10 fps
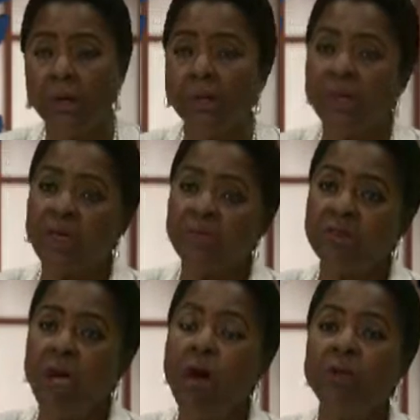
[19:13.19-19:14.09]
Because
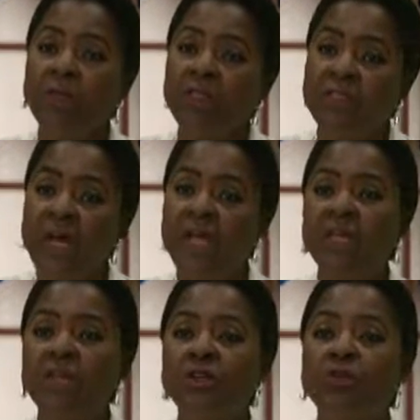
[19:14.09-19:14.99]
only they
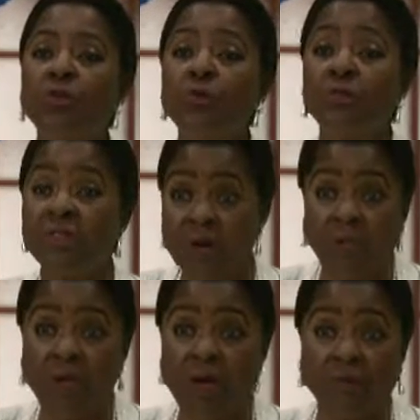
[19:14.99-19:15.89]
can do
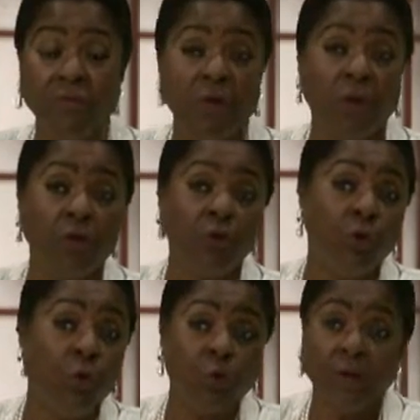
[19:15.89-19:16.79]
themselves.
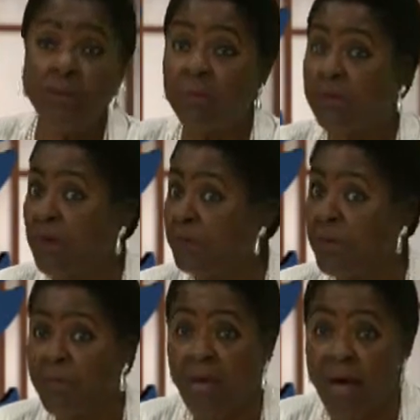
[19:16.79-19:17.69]
You can give
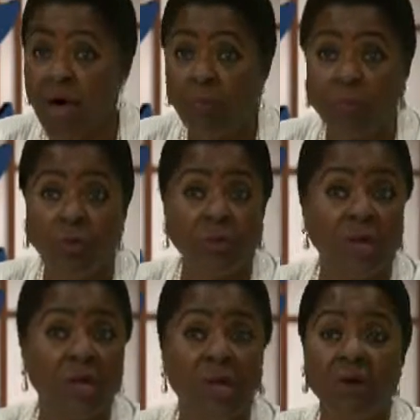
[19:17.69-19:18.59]
them help, you
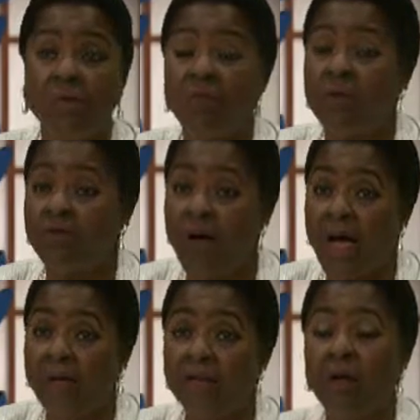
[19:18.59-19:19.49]
can give them
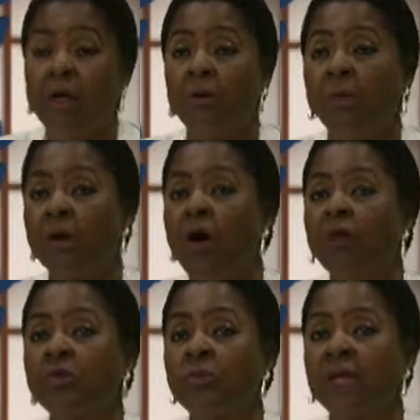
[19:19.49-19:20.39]
advice, but
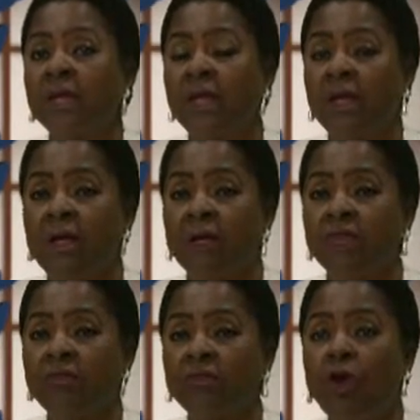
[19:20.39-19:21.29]
ultimately
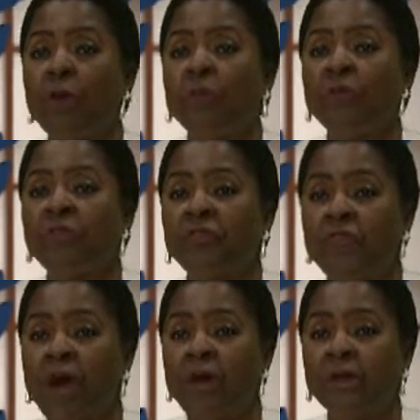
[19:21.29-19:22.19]
the scope of
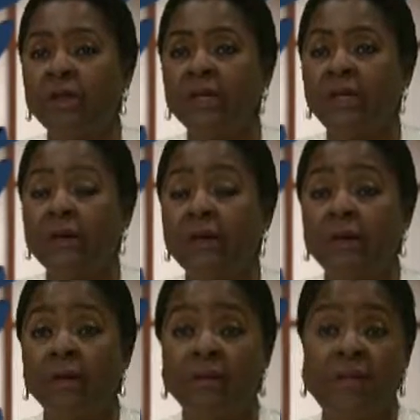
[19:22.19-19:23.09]
authority
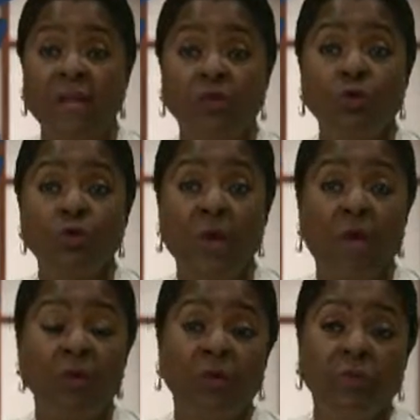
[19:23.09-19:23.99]
that you
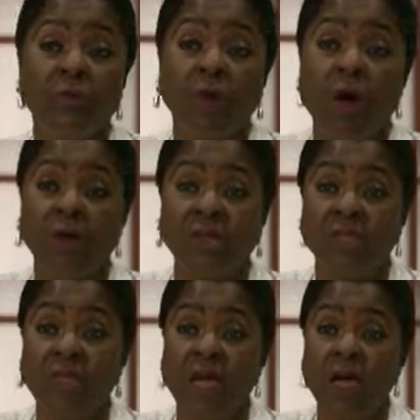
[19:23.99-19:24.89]
have with regard to
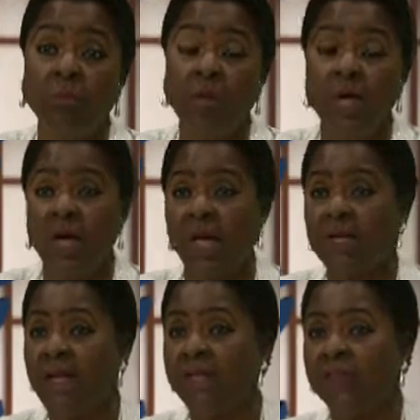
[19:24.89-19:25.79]
them,
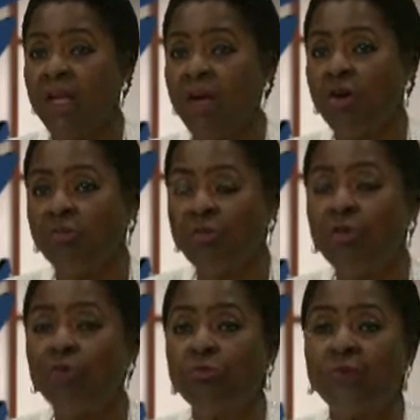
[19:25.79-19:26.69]
unless they are
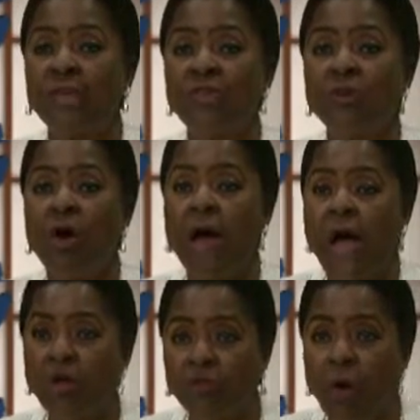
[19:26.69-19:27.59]
children in your
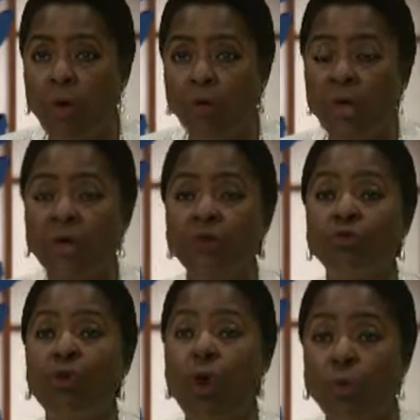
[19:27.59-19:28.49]
household under
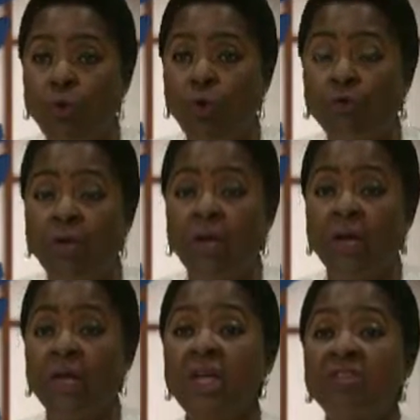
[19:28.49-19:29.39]
your roof,
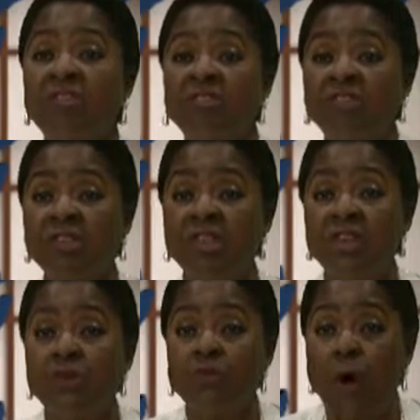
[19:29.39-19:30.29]
is
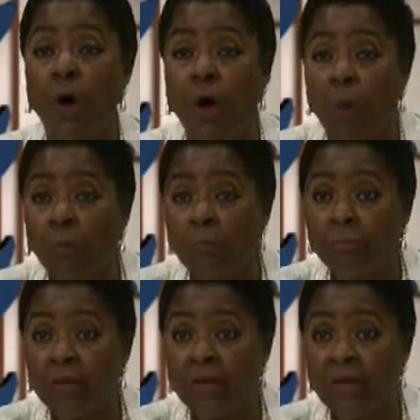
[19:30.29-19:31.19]
zero.
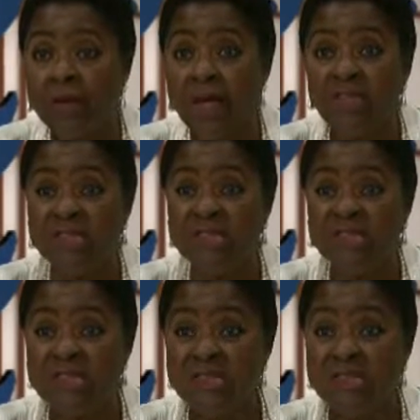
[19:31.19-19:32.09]
You get that?
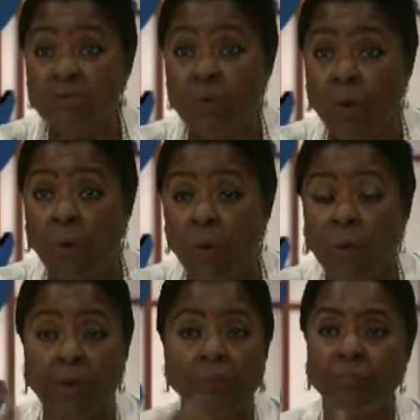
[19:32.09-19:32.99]
Zero.
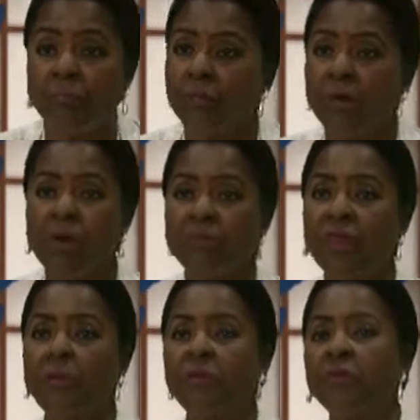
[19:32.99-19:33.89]
You don't have
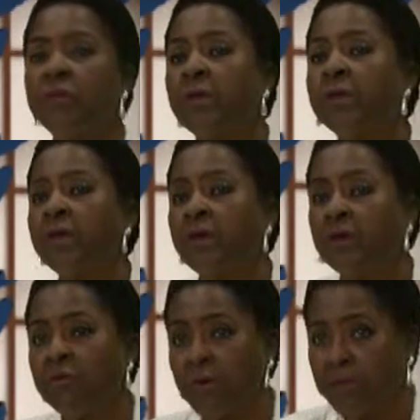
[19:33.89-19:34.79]
scope of
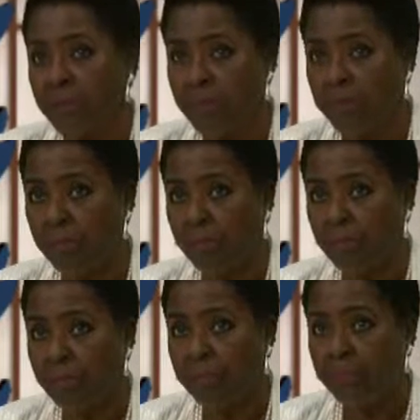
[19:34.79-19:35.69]
authority over other people
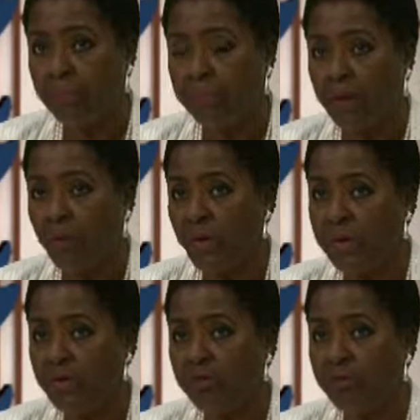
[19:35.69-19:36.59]
and what
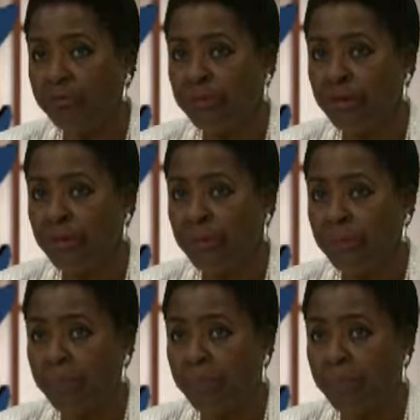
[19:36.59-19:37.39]
they choose to do,